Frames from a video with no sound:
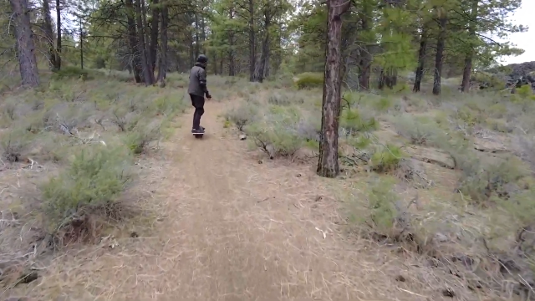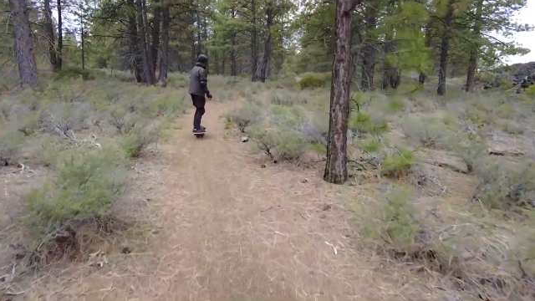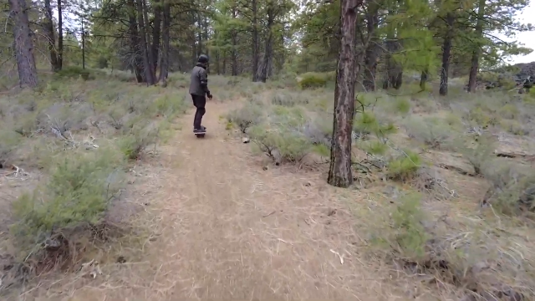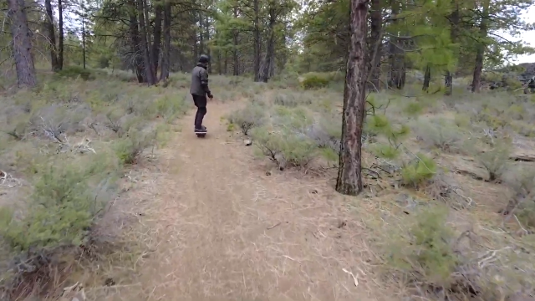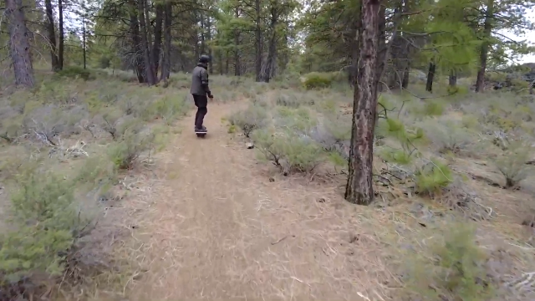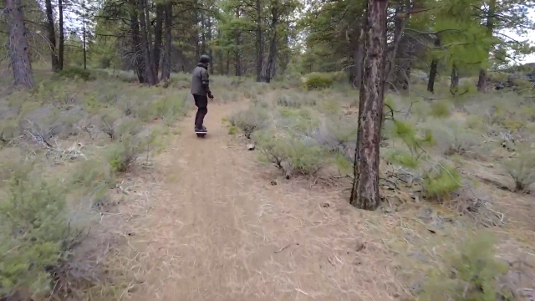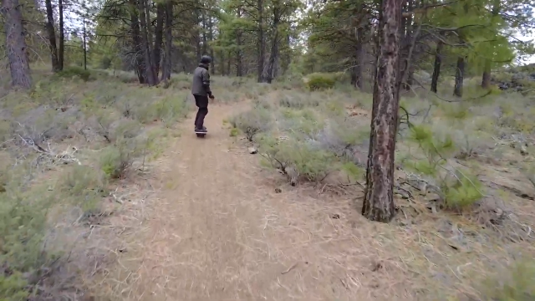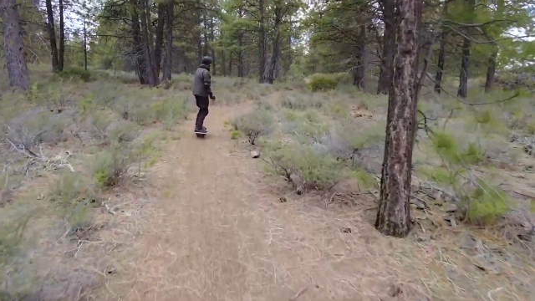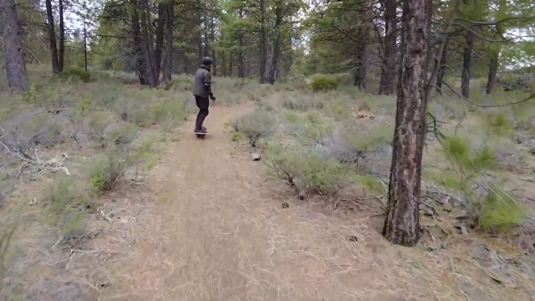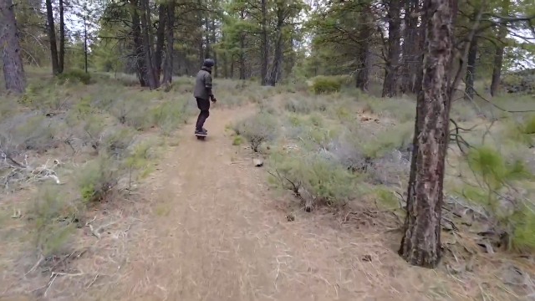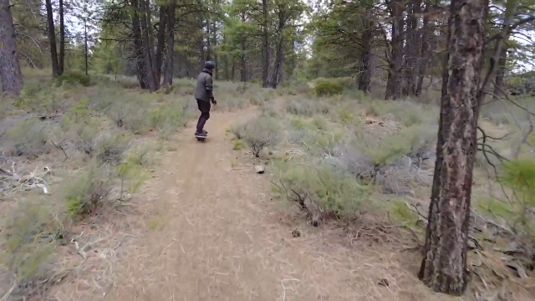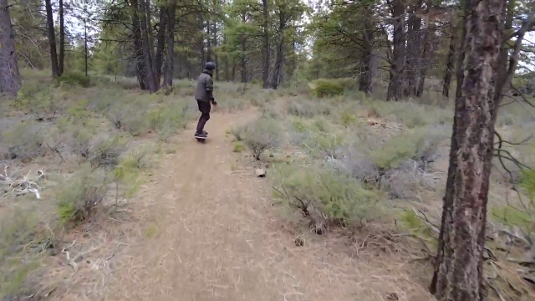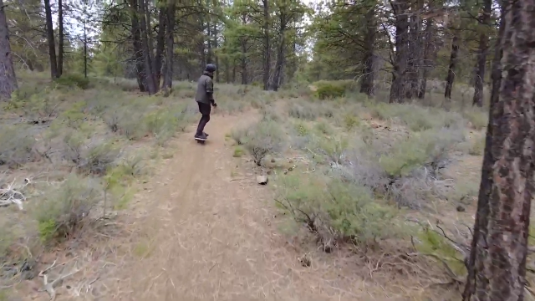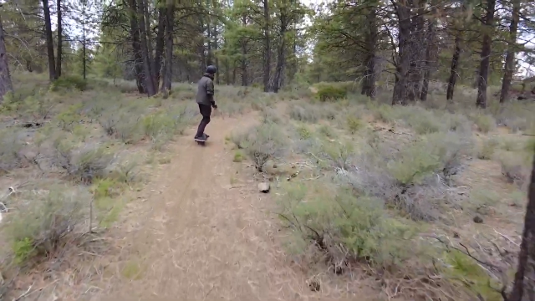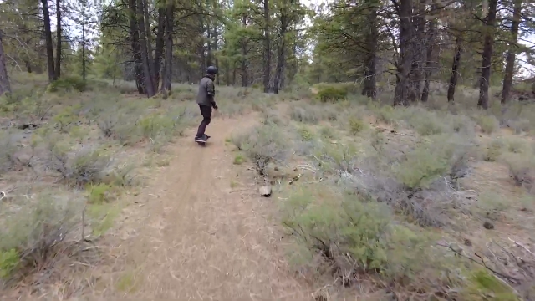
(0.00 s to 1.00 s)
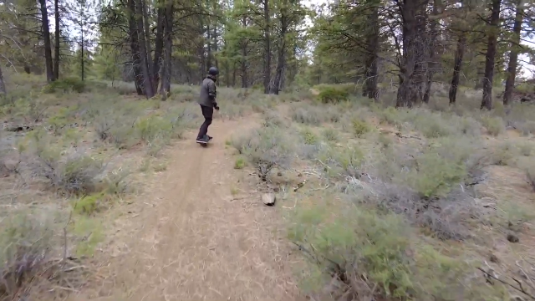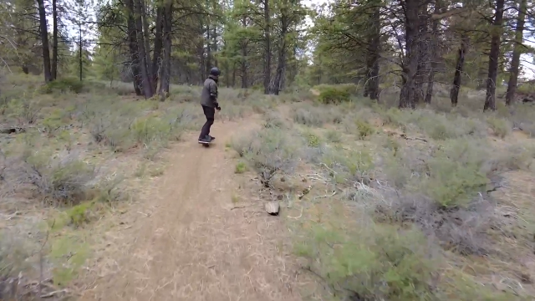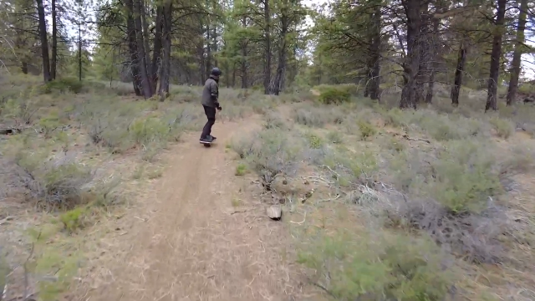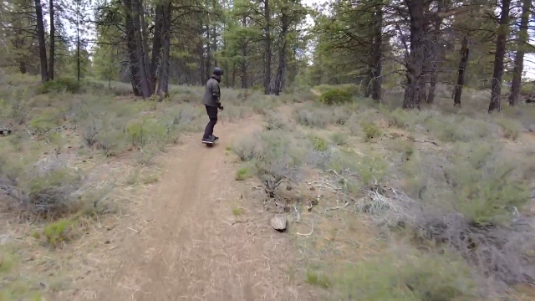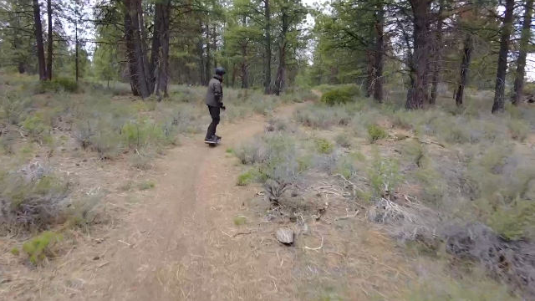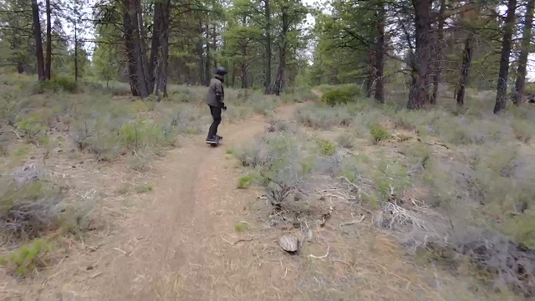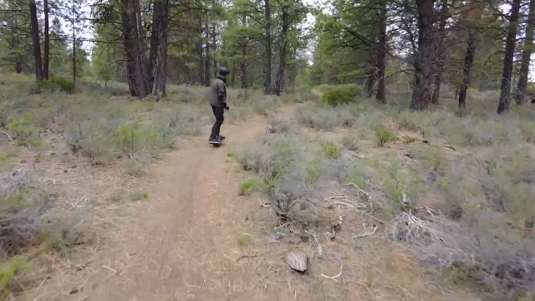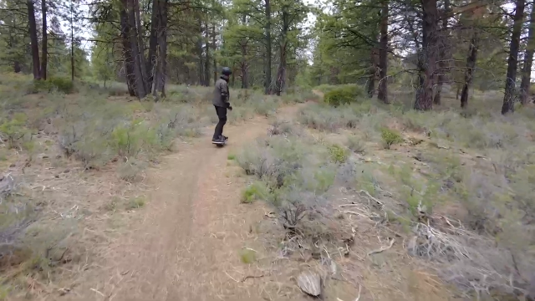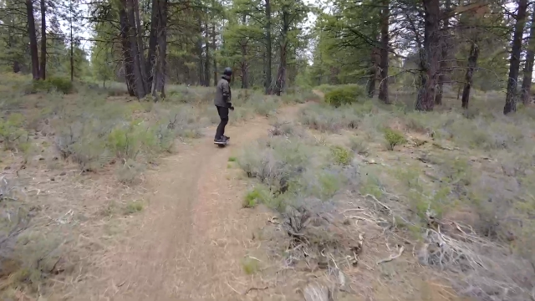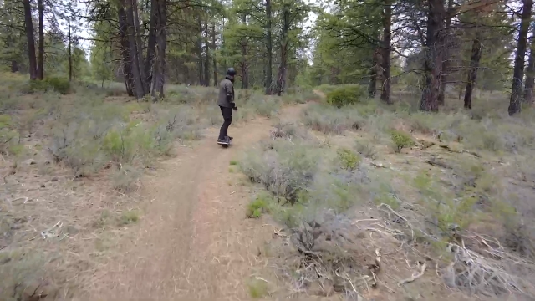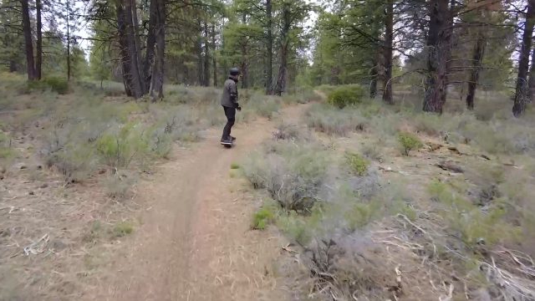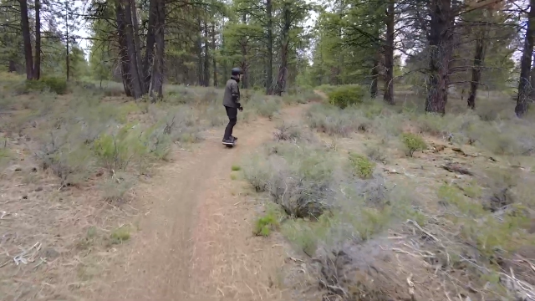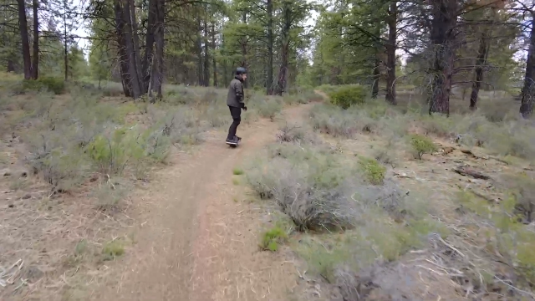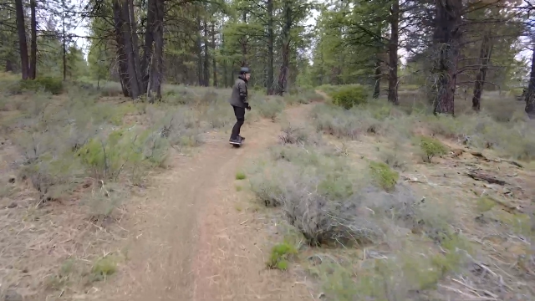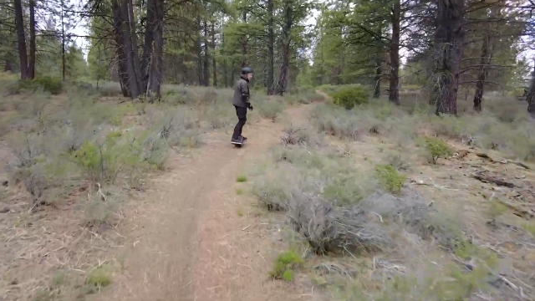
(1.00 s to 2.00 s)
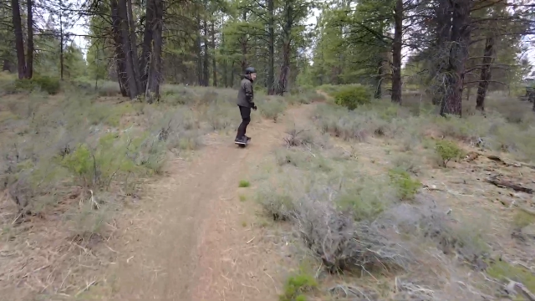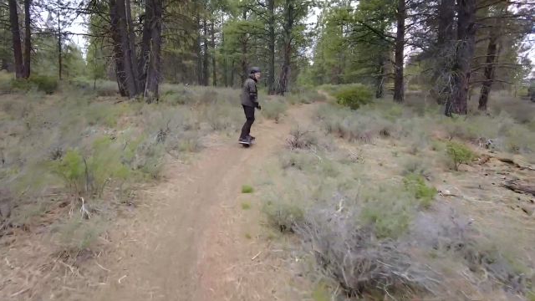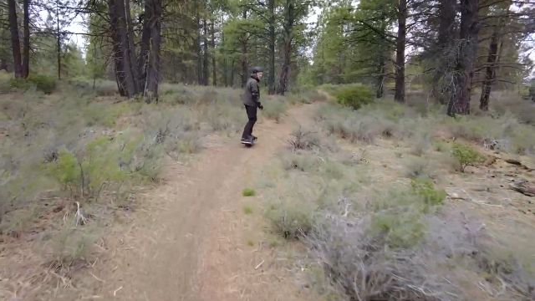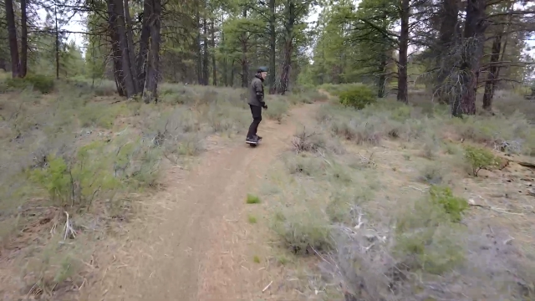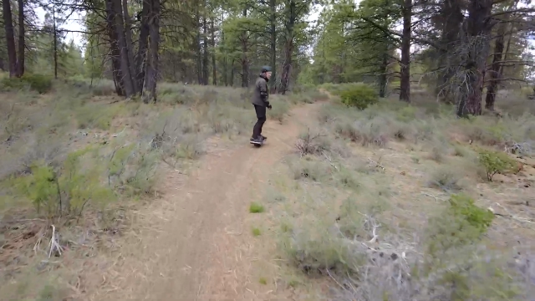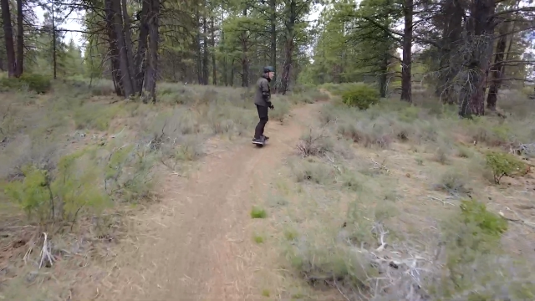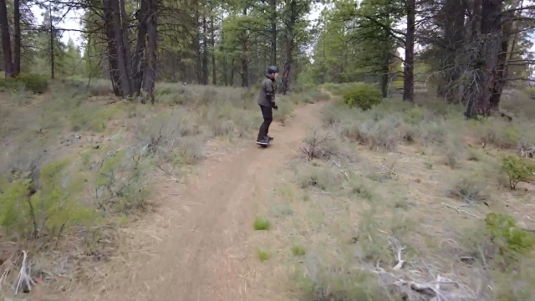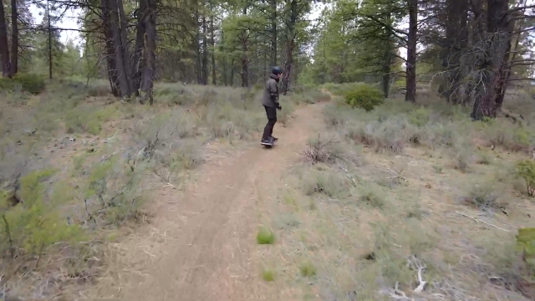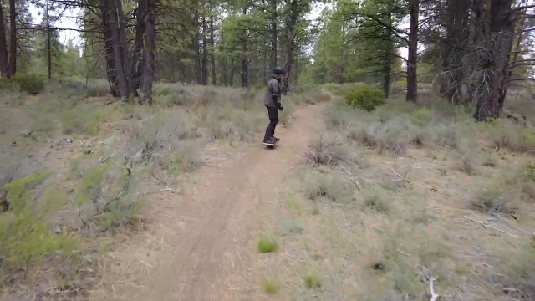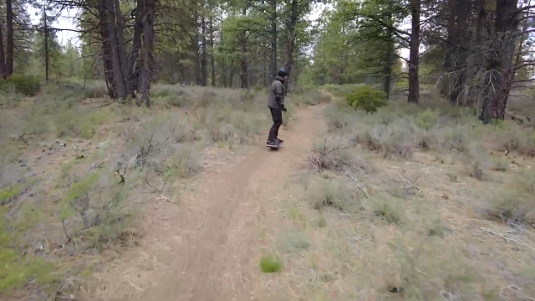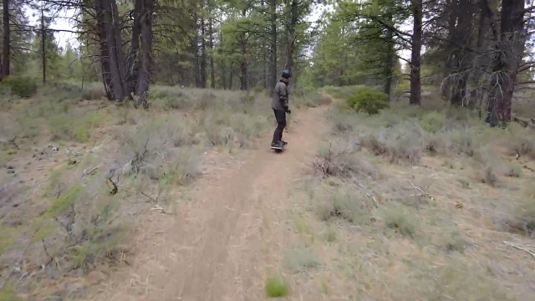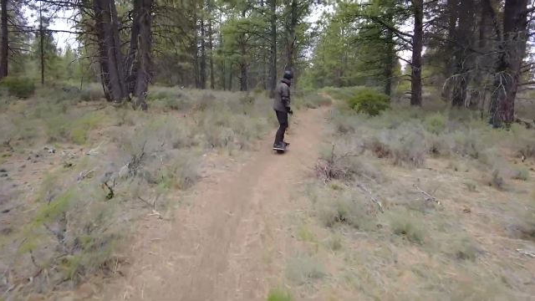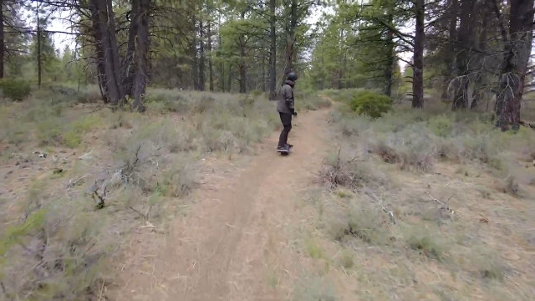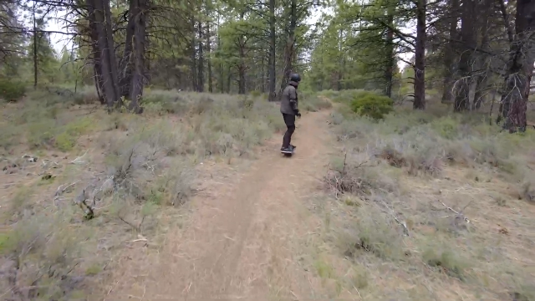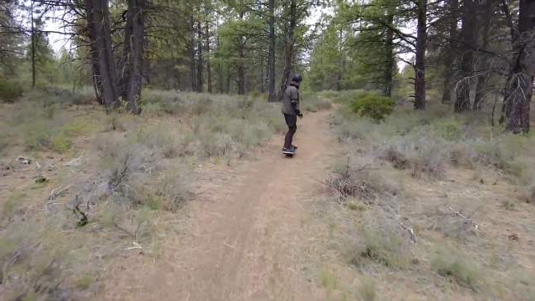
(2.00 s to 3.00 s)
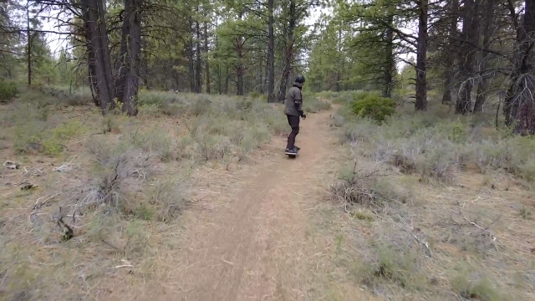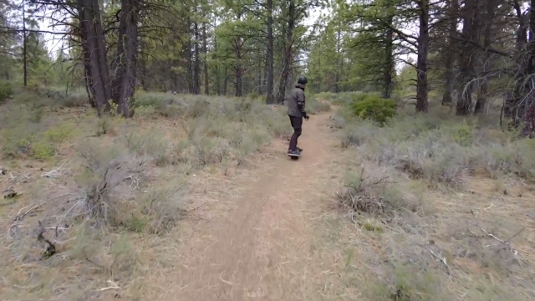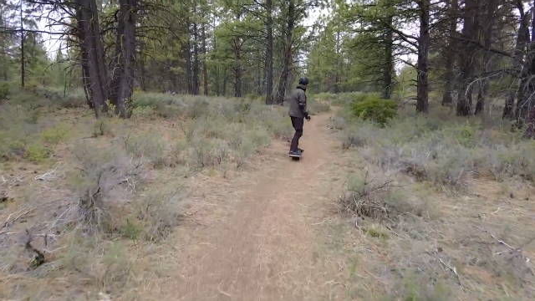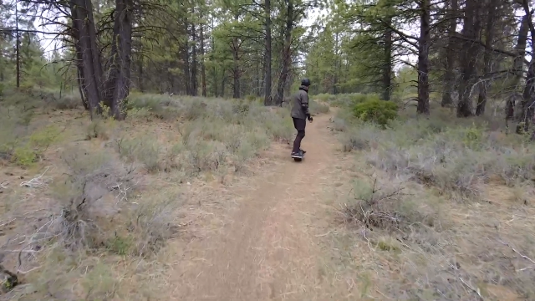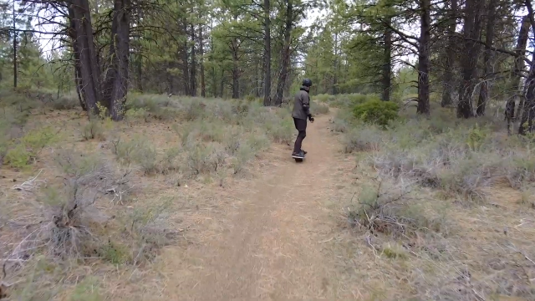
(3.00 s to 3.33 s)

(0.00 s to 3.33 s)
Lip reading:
(no speaker visible)